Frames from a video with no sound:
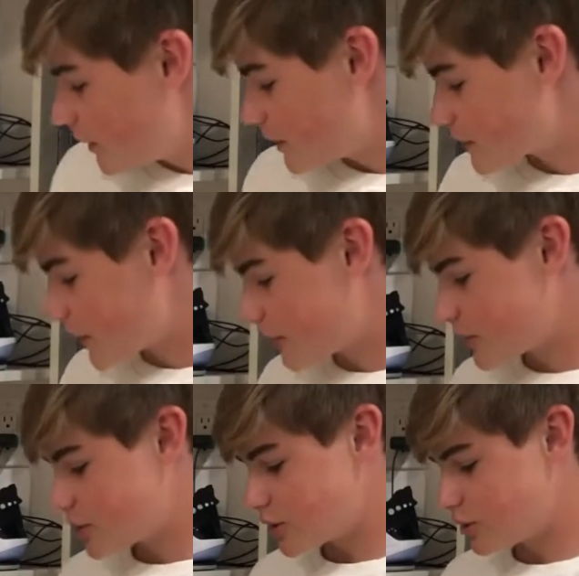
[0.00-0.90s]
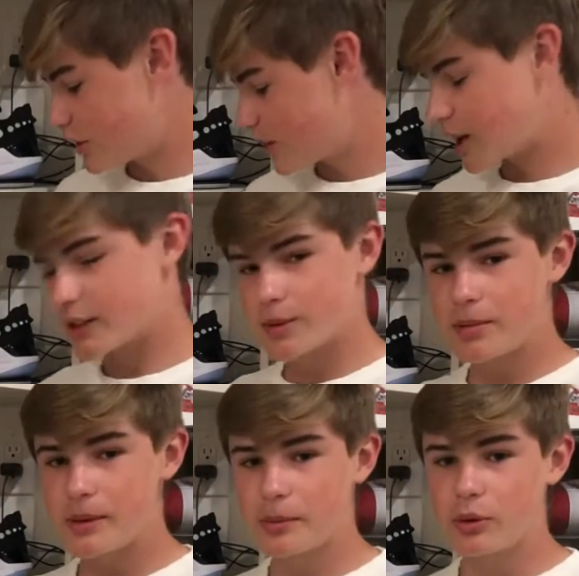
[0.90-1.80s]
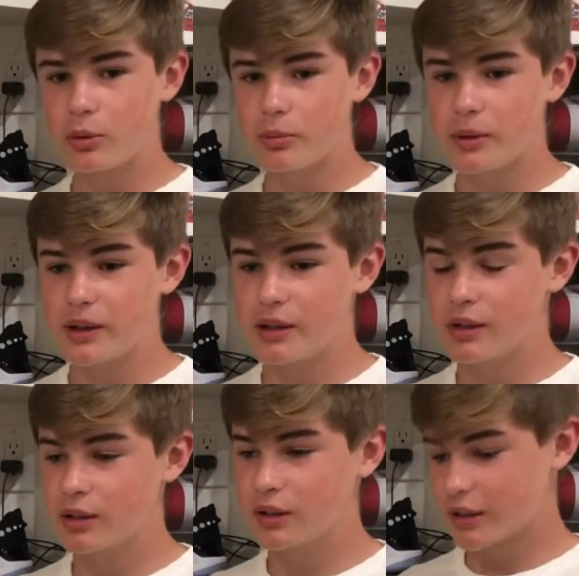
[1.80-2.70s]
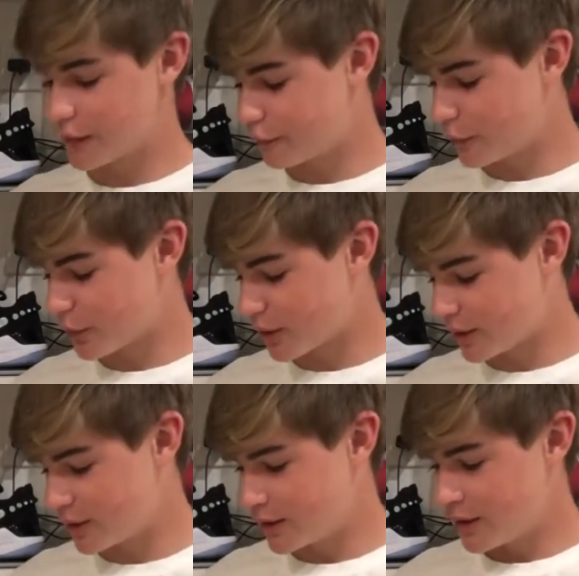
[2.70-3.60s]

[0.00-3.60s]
this kind of shoe that not too many people would be looking for.